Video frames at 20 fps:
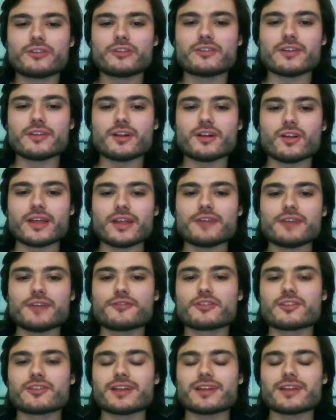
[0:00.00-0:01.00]
seal, if
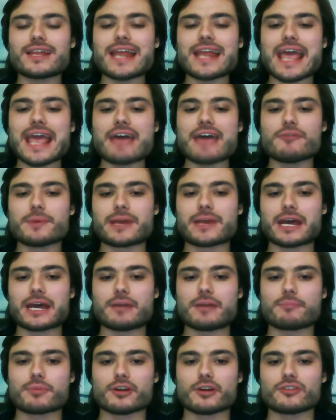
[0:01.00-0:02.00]
Selina ever
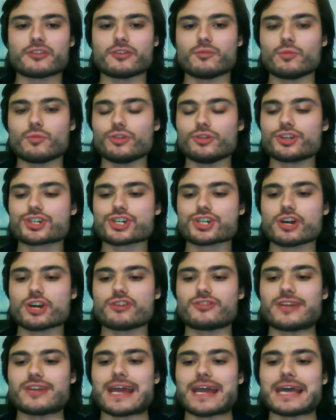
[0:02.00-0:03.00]
became president, would the
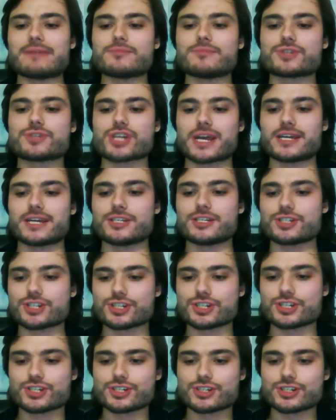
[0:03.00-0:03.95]
show's name change?